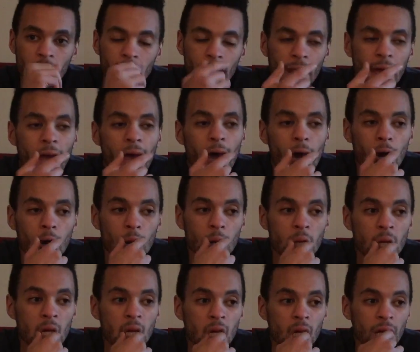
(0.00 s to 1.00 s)

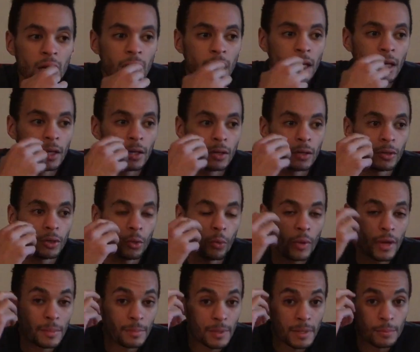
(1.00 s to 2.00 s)
Now, the
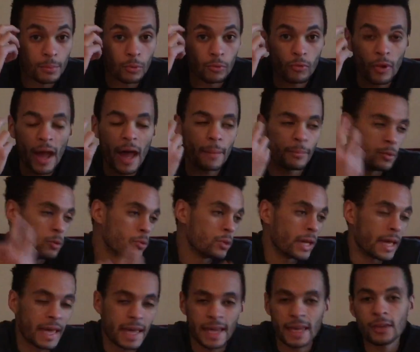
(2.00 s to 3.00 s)
way people rap, you
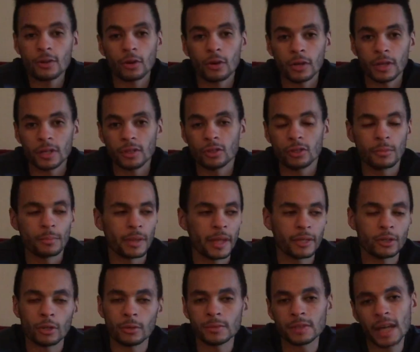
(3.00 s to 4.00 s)
could hate on it, you could be
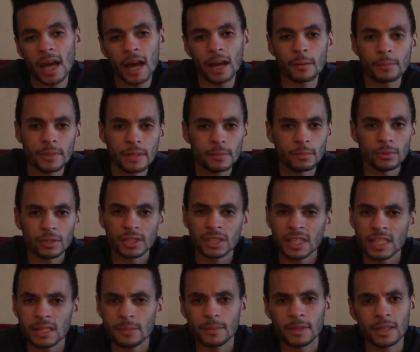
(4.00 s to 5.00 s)
like, yo, I'm tired of people
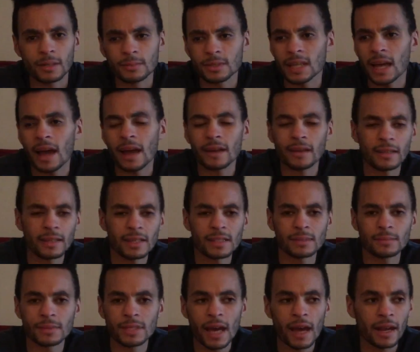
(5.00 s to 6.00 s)
scheming, I'm tired of
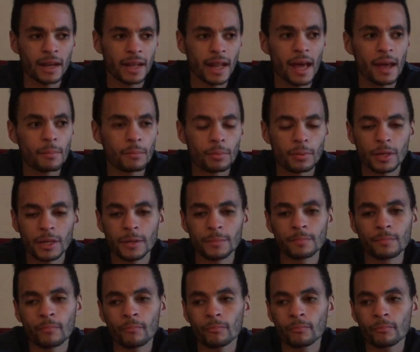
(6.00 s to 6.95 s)
this, I'm tired of that, but